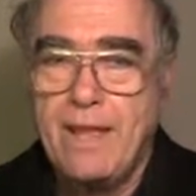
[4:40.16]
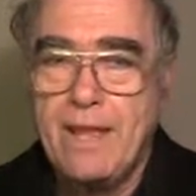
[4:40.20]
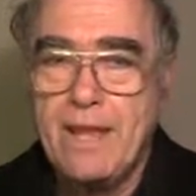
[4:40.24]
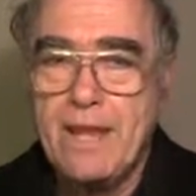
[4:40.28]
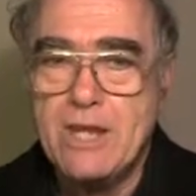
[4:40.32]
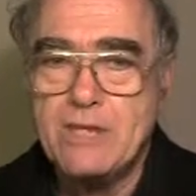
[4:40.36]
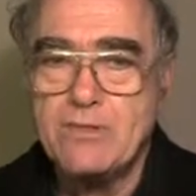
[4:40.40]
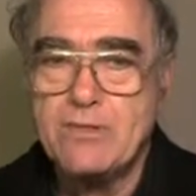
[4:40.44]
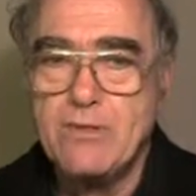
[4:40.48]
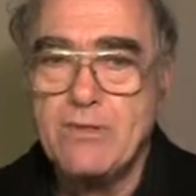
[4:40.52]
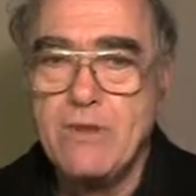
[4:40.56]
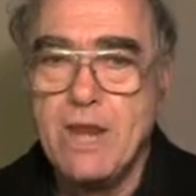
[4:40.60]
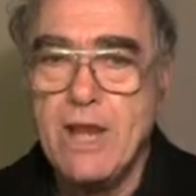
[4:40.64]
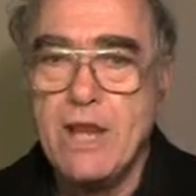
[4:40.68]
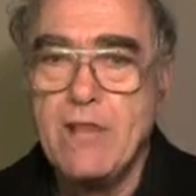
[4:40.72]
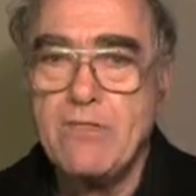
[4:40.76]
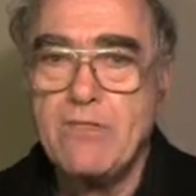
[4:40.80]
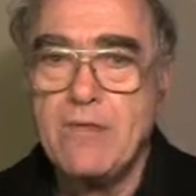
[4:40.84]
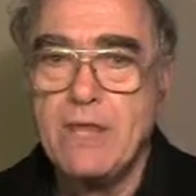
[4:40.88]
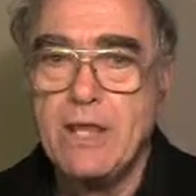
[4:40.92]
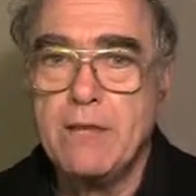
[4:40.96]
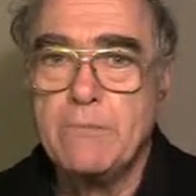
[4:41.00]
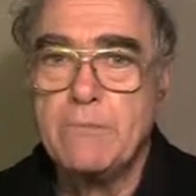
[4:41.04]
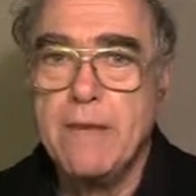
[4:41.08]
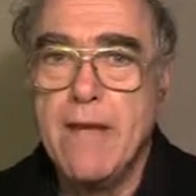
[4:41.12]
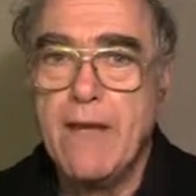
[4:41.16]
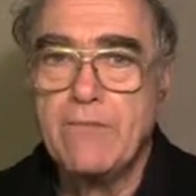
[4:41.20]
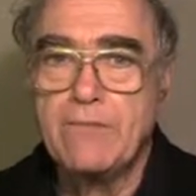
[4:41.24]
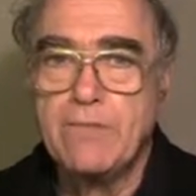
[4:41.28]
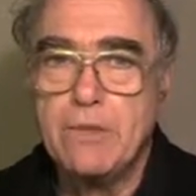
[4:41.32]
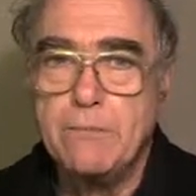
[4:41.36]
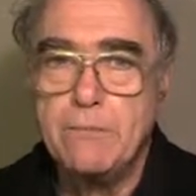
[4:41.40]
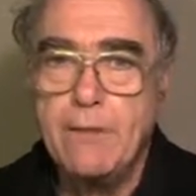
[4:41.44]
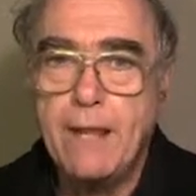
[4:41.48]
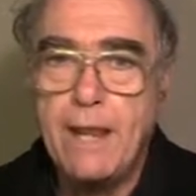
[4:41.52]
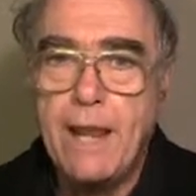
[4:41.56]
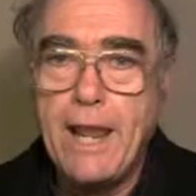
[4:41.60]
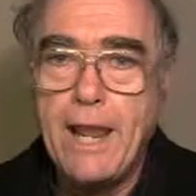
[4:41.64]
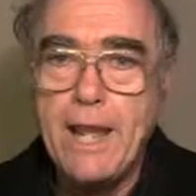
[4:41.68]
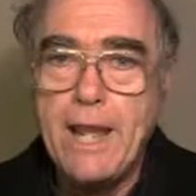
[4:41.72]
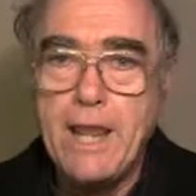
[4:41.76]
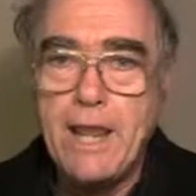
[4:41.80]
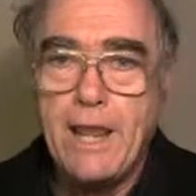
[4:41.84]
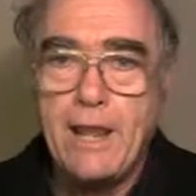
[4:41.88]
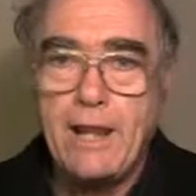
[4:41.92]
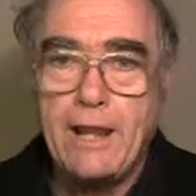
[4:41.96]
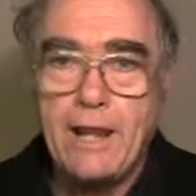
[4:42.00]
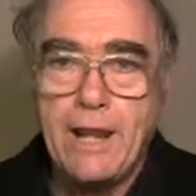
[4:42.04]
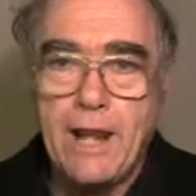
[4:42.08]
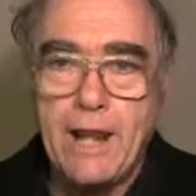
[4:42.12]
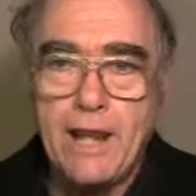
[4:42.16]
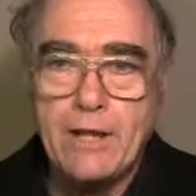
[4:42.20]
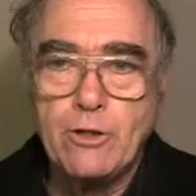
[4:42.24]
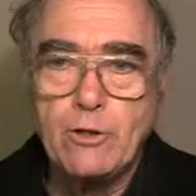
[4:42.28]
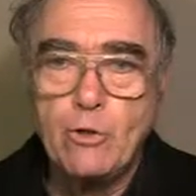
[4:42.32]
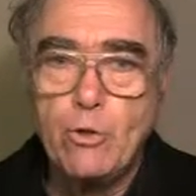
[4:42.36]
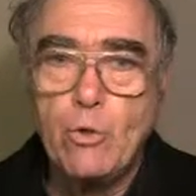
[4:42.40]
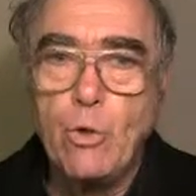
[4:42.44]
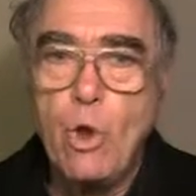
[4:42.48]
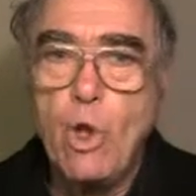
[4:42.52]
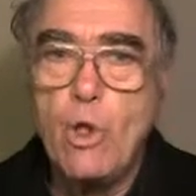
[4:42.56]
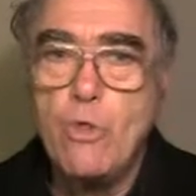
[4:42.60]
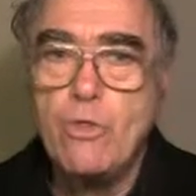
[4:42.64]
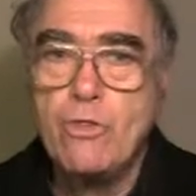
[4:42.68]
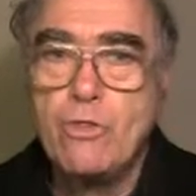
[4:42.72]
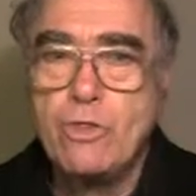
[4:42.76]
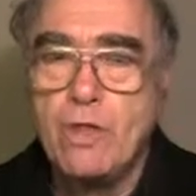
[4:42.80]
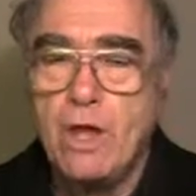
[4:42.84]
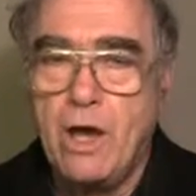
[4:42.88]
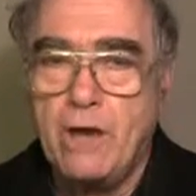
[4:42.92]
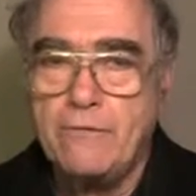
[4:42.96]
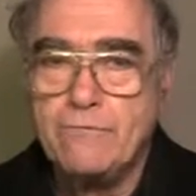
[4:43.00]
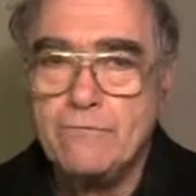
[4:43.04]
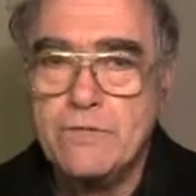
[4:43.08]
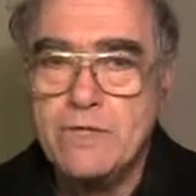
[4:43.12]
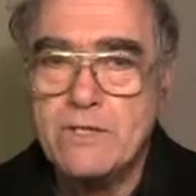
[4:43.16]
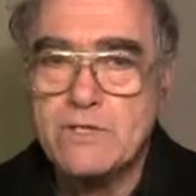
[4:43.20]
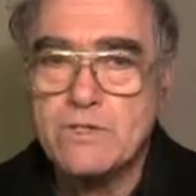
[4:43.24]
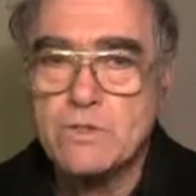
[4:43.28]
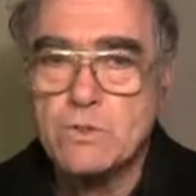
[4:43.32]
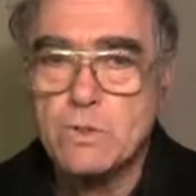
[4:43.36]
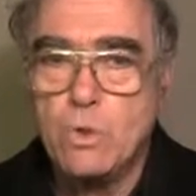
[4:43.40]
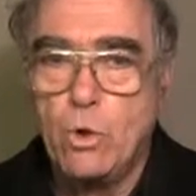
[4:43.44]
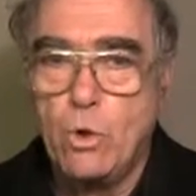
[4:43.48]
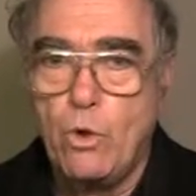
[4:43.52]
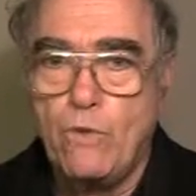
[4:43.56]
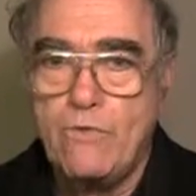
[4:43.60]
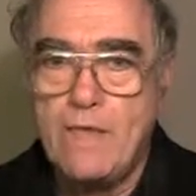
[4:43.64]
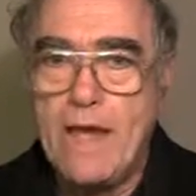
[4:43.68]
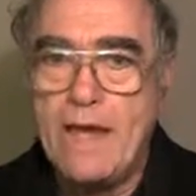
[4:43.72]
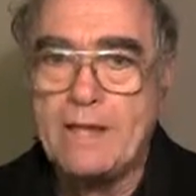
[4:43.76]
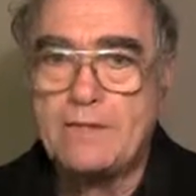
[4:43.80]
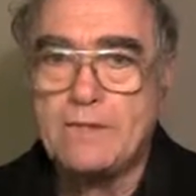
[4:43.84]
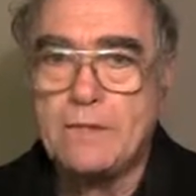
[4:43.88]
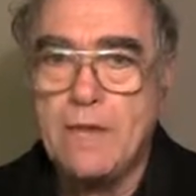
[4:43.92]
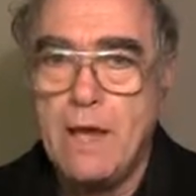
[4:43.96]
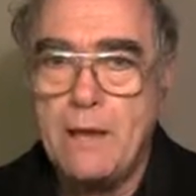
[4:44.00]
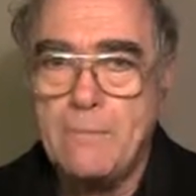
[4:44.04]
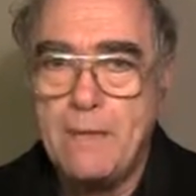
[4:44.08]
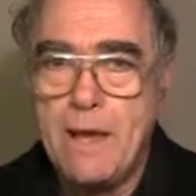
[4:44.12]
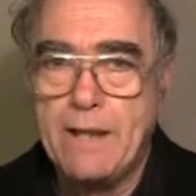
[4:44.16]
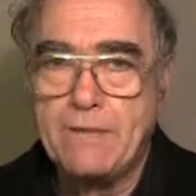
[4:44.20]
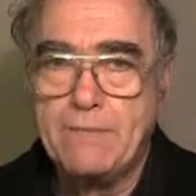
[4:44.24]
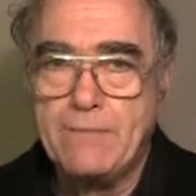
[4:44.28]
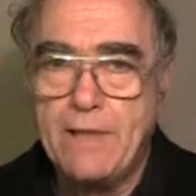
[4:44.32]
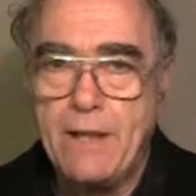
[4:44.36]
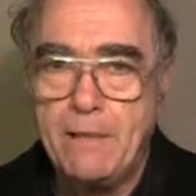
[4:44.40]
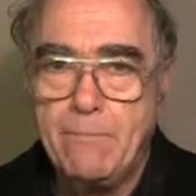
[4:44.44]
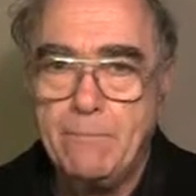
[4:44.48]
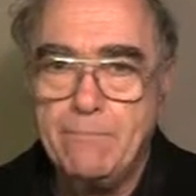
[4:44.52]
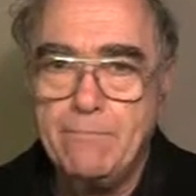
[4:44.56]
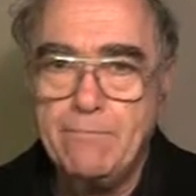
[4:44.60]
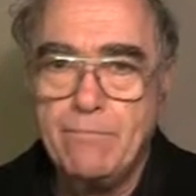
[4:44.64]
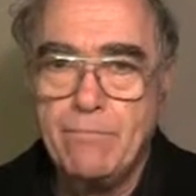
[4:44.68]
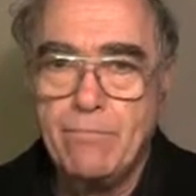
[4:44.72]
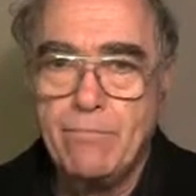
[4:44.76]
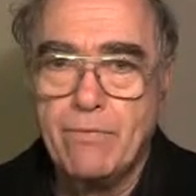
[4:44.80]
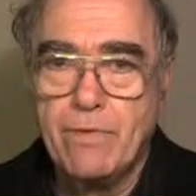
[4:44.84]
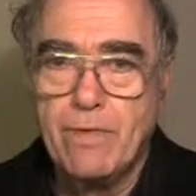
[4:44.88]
Is there anything about the beginning and growth of this or that among them